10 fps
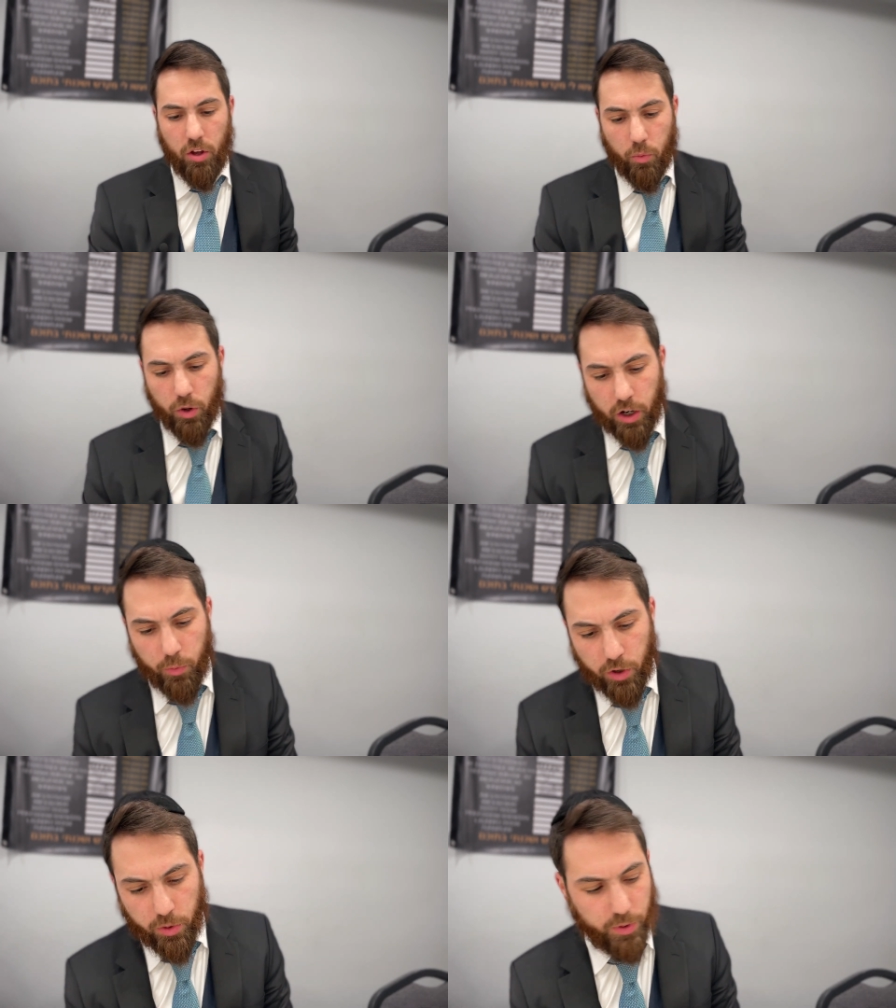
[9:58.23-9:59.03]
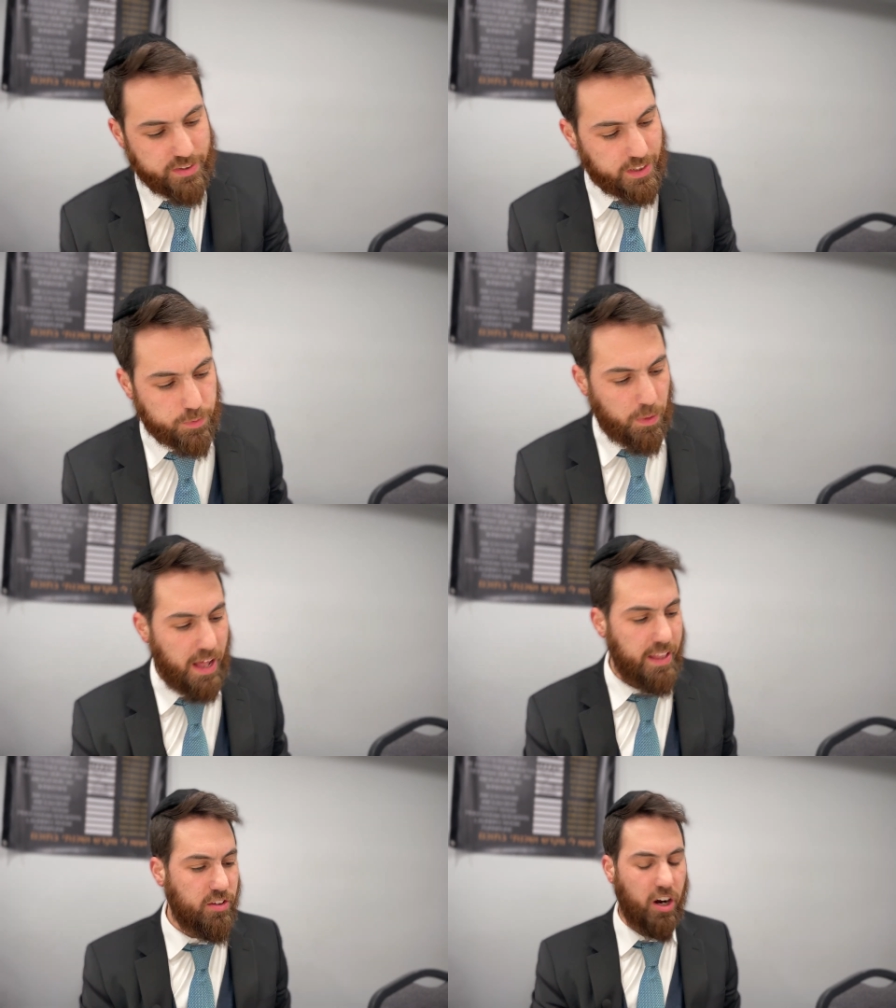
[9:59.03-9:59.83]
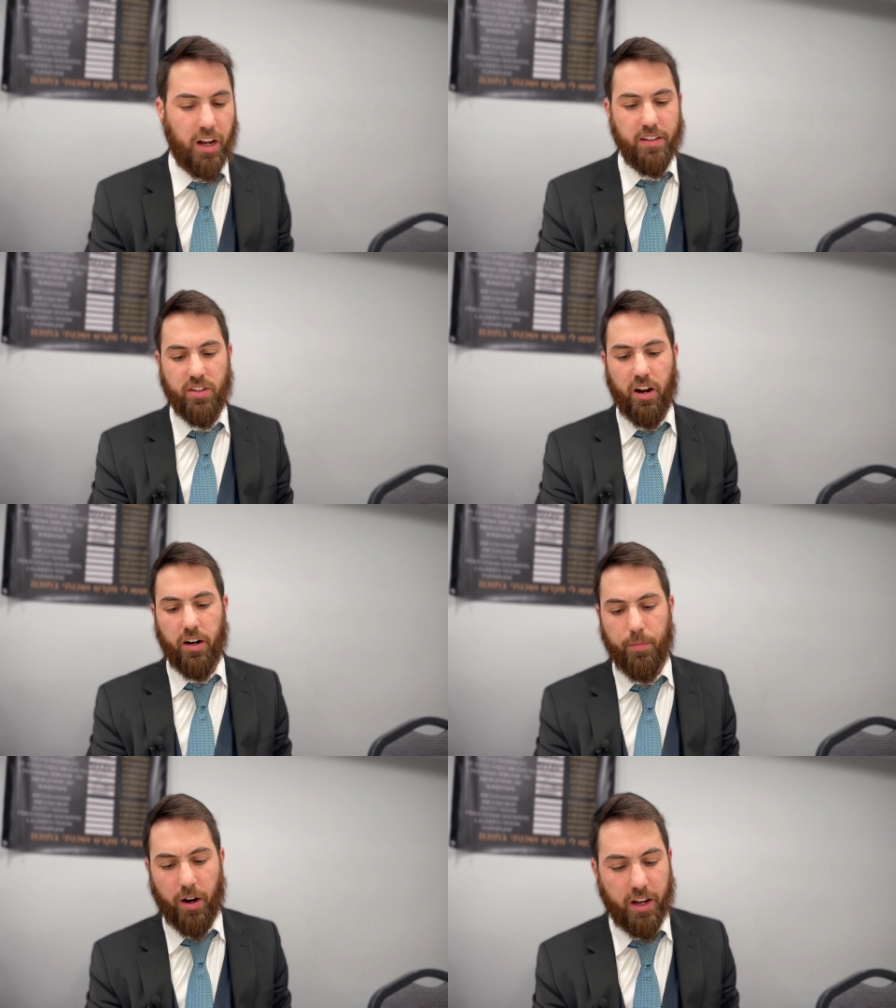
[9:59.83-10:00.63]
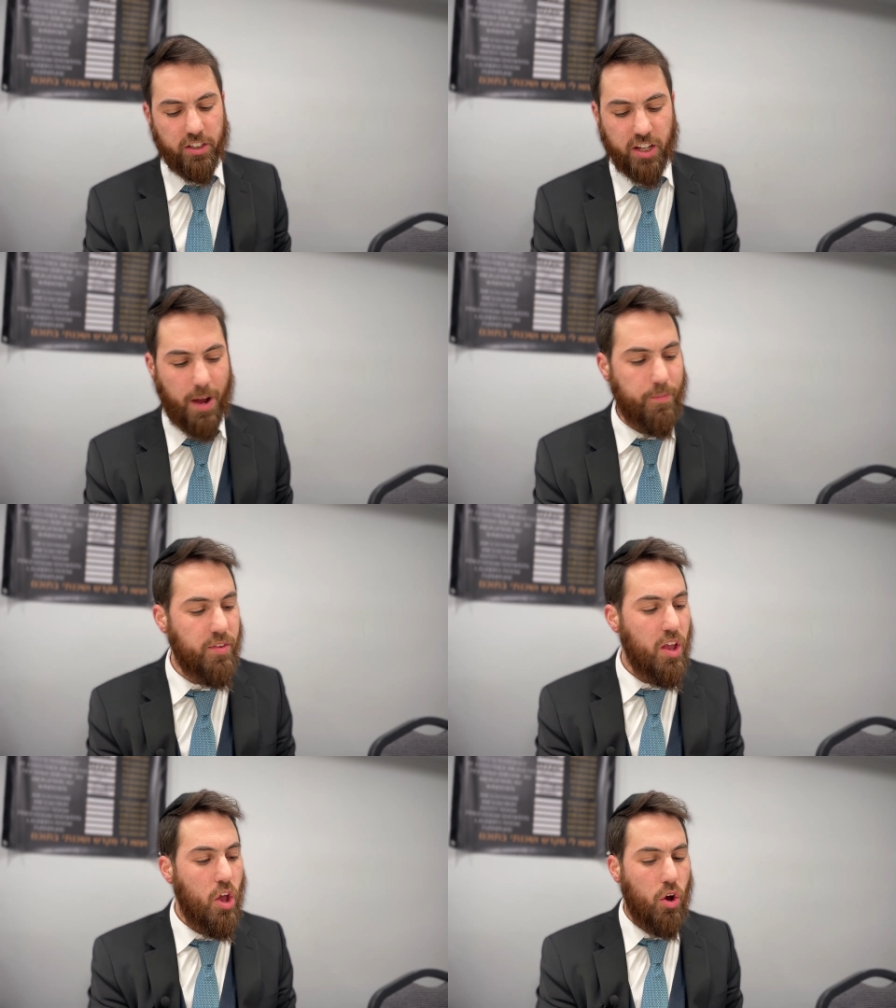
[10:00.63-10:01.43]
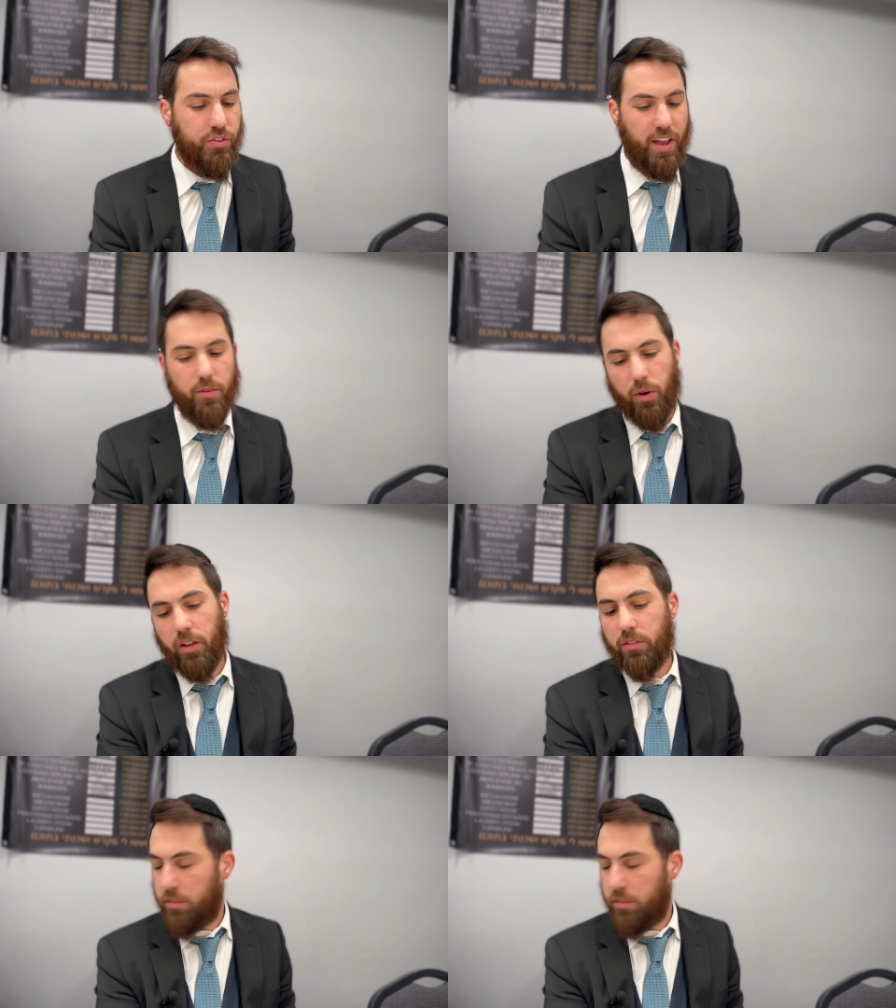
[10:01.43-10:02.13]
We're we're we're six blood into our Chazara Baruch Hashem. So, well,